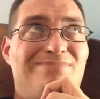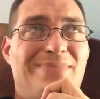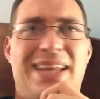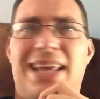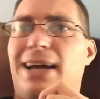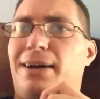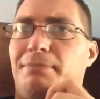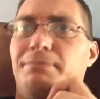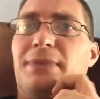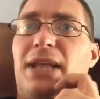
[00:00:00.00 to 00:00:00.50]

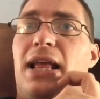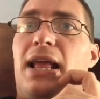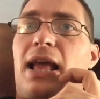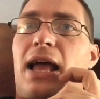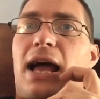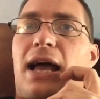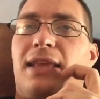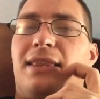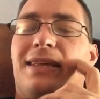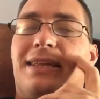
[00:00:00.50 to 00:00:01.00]
Yeah,
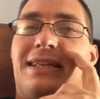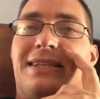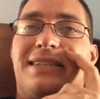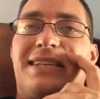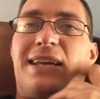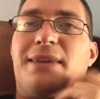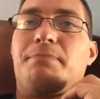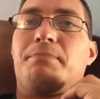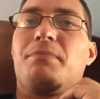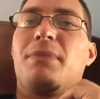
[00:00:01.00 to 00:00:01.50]
I think that's
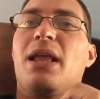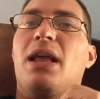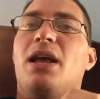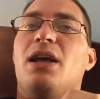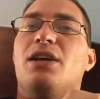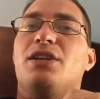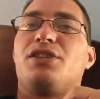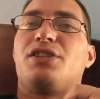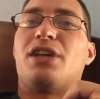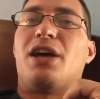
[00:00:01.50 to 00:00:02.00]
it.
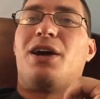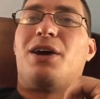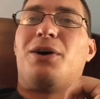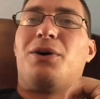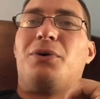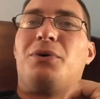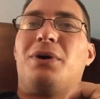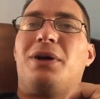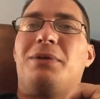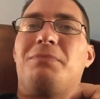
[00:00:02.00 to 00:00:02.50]

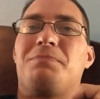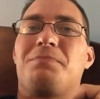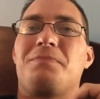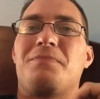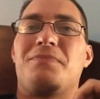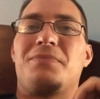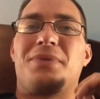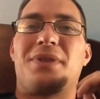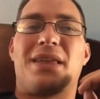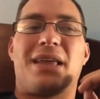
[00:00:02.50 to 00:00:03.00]
So,
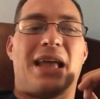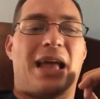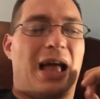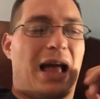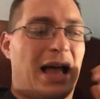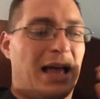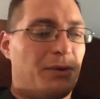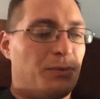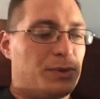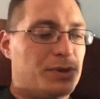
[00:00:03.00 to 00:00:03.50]

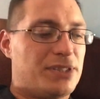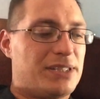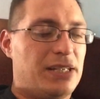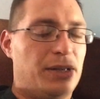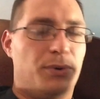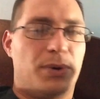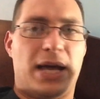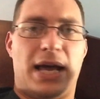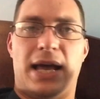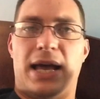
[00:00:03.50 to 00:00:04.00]
I will see
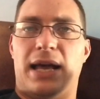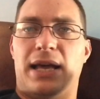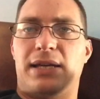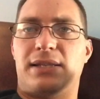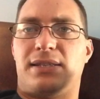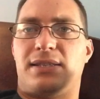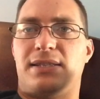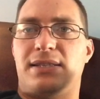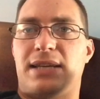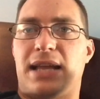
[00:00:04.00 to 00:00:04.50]
you
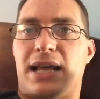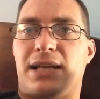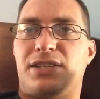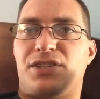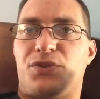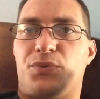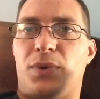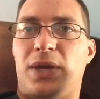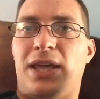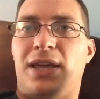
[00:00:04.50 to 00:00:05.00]
guys
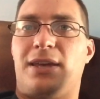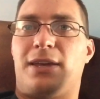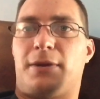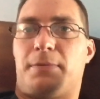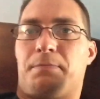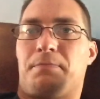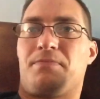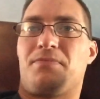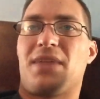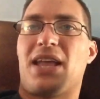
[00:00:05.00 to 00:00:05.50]
next
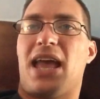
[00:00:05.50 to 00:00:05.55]
week.